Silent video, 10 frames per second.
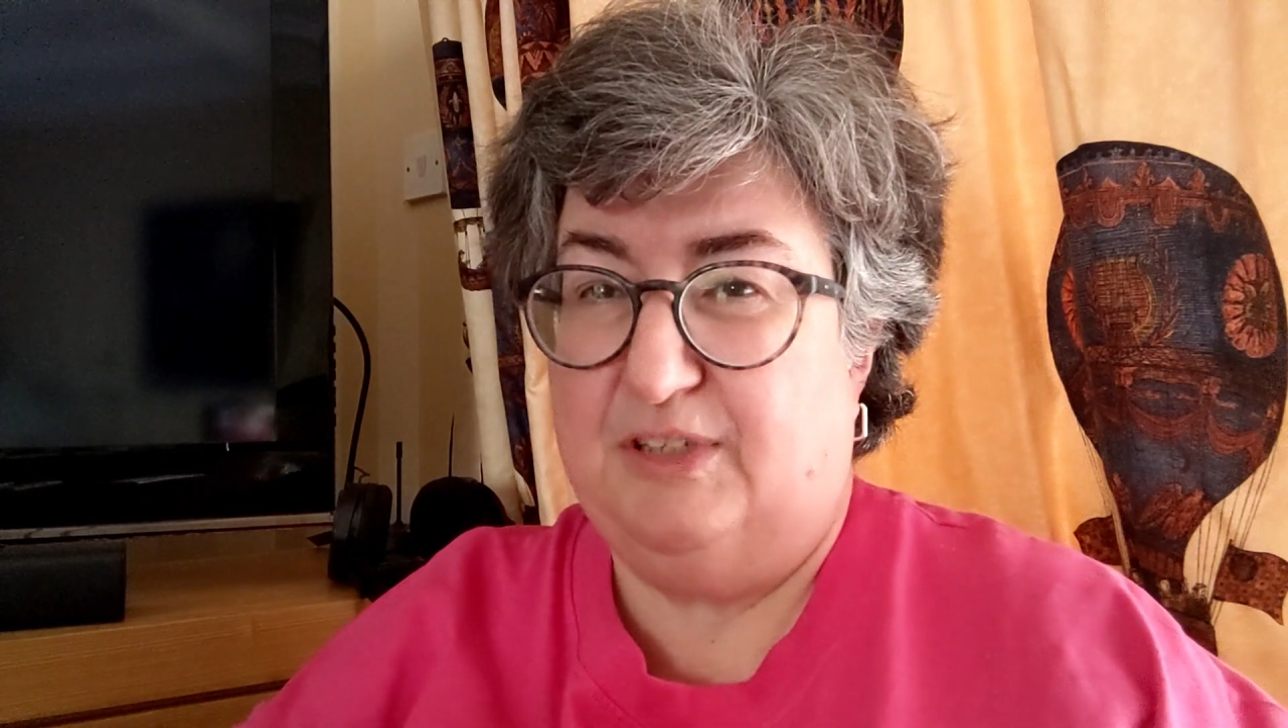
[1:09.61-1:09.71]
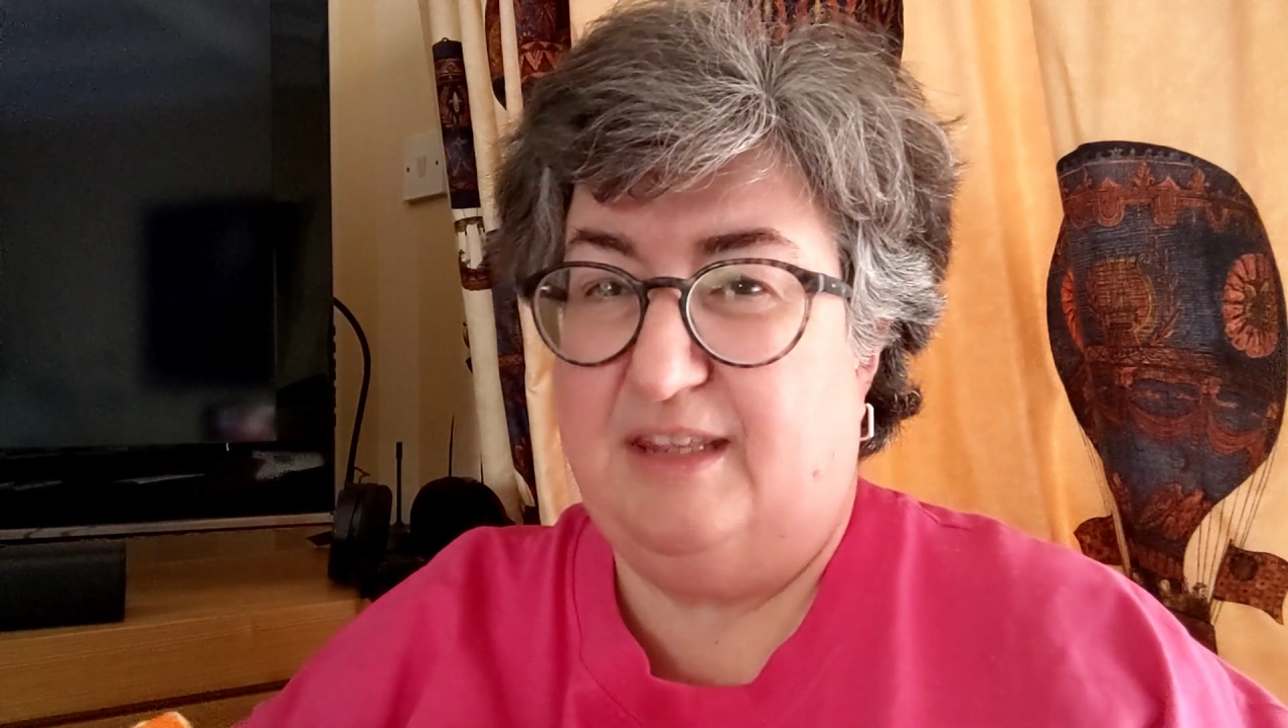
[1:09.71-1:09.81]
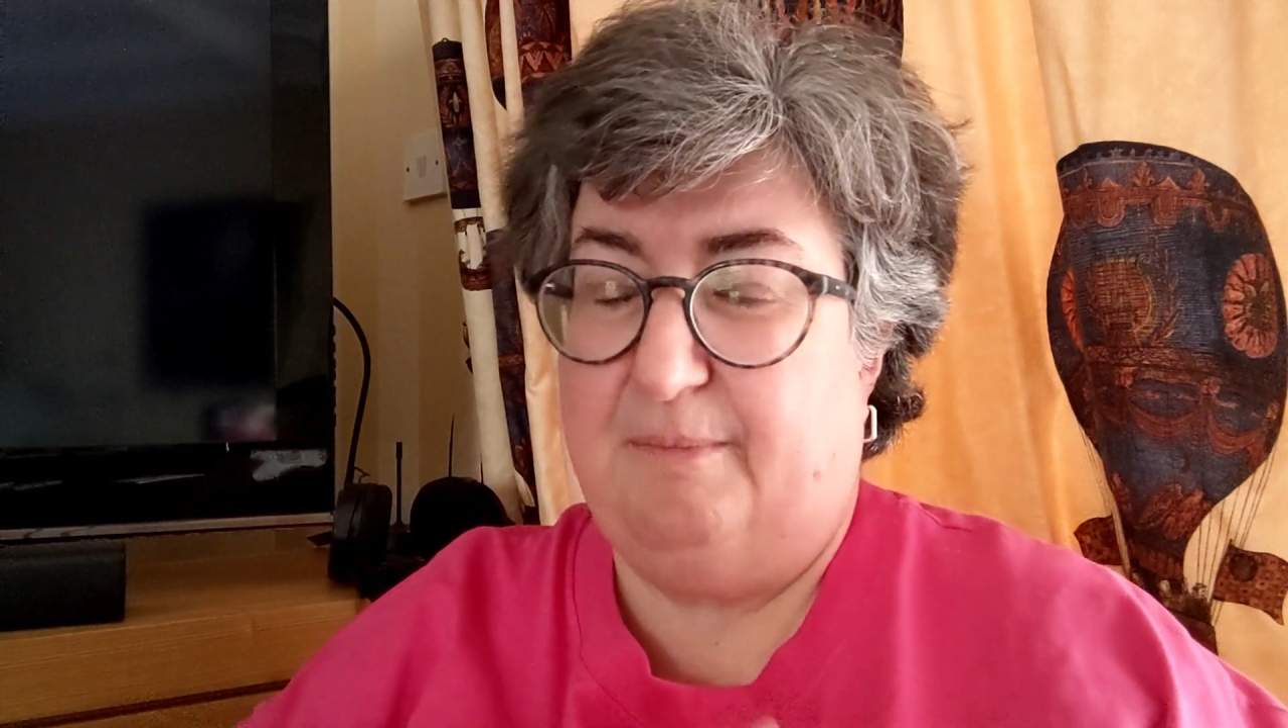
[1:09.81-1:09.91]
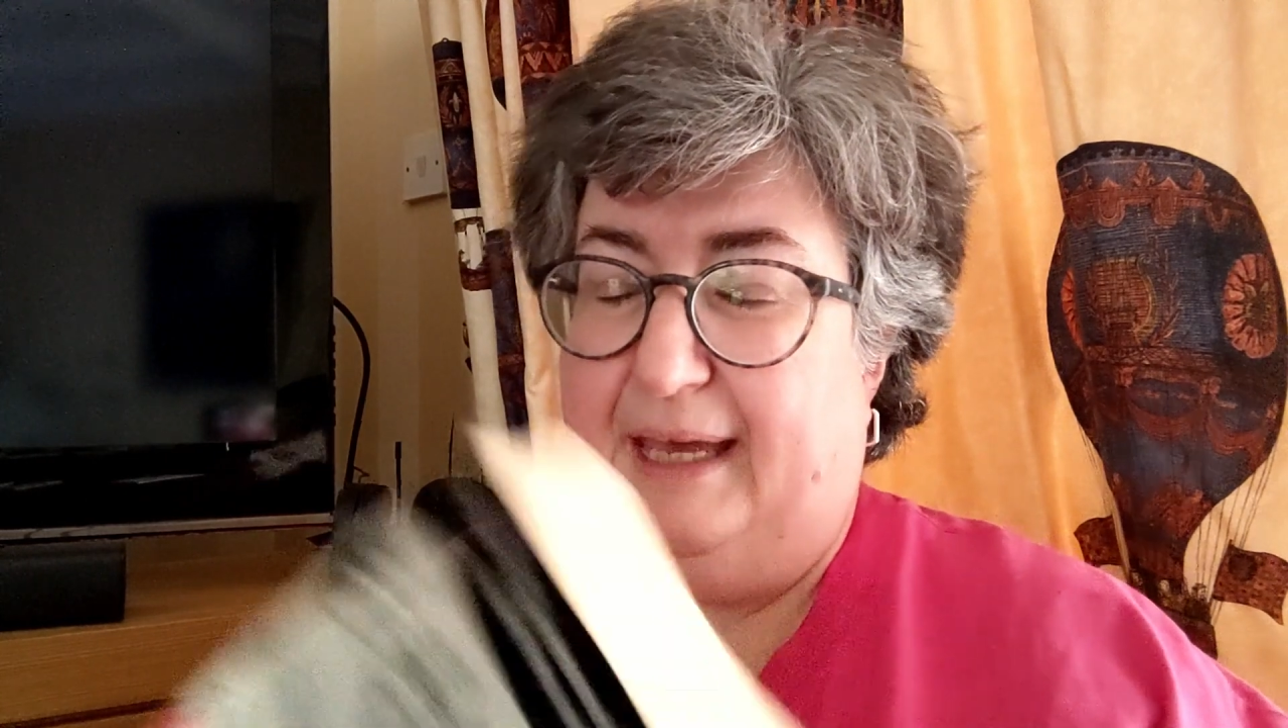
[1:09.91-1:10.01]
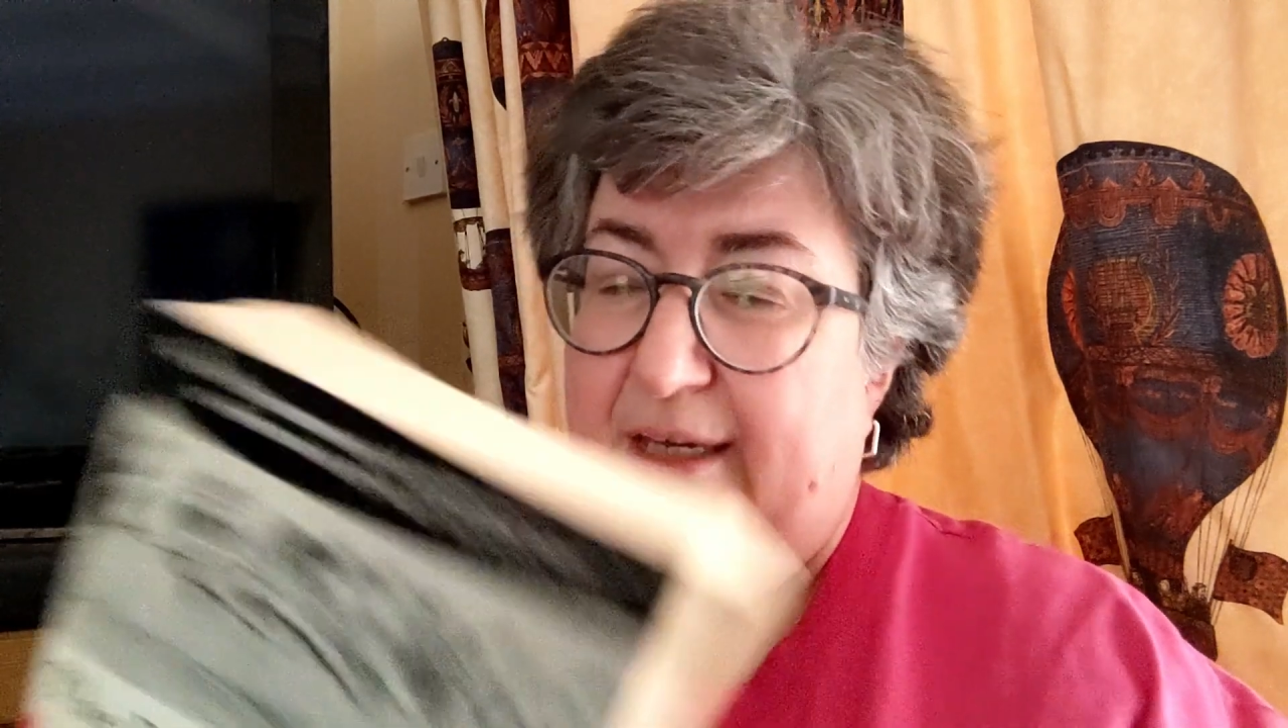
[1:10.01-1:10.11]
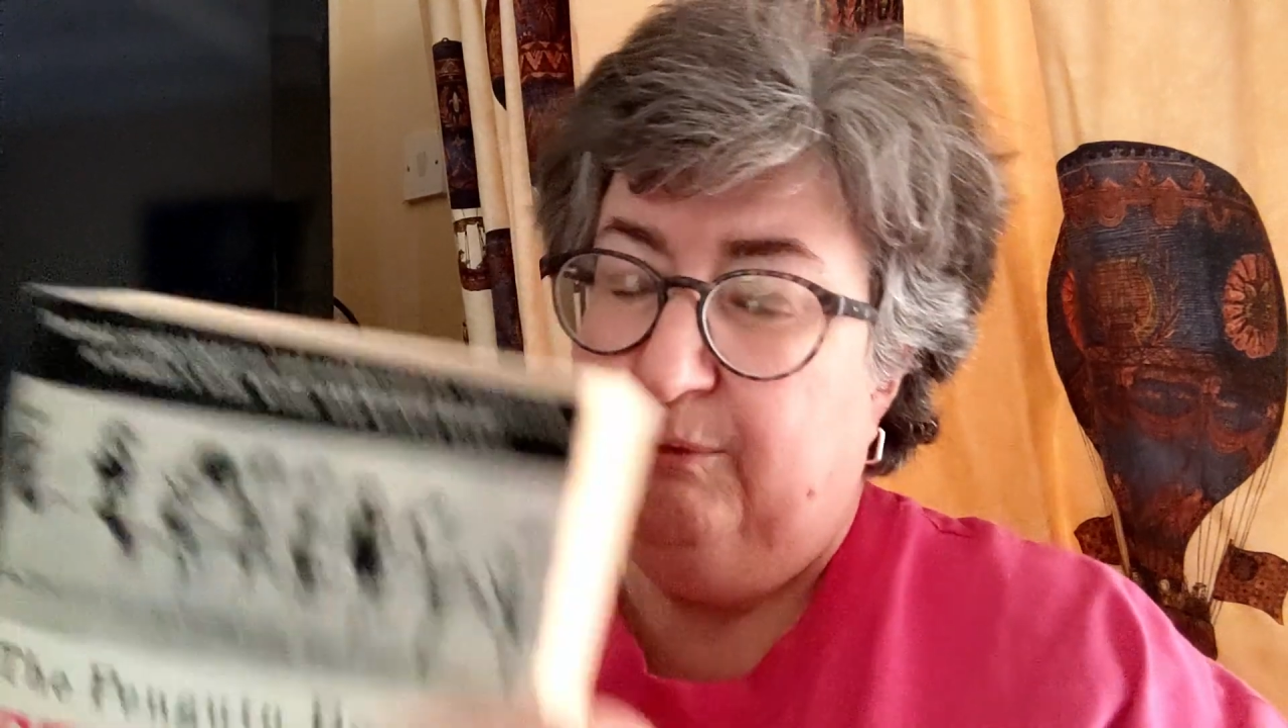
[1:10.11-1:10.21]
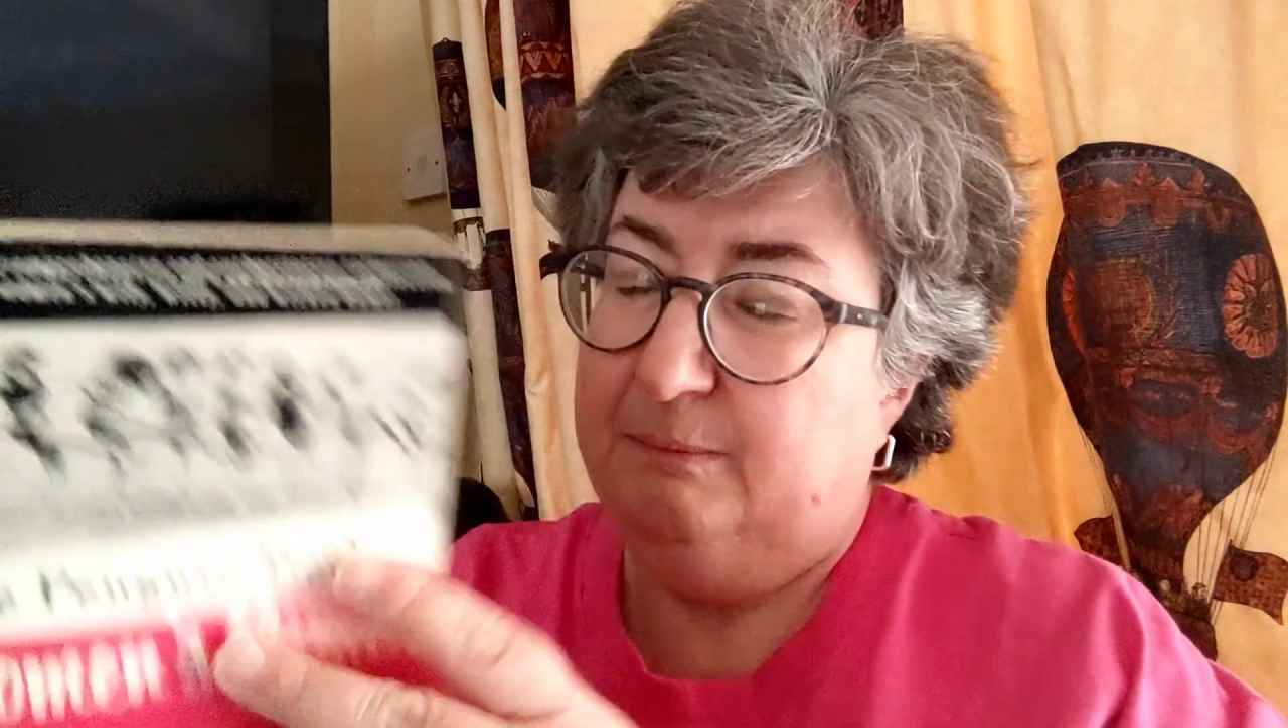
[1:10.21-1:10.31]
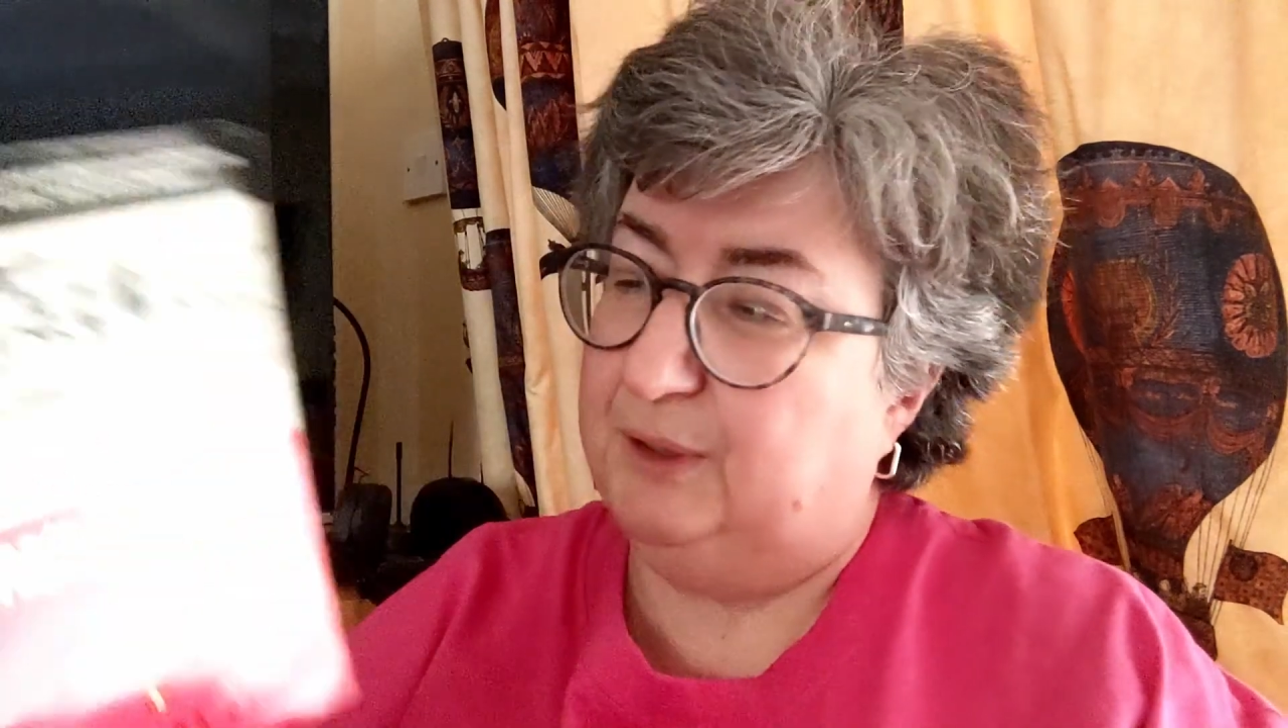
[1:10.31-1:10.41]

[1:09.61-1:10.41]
the Penguin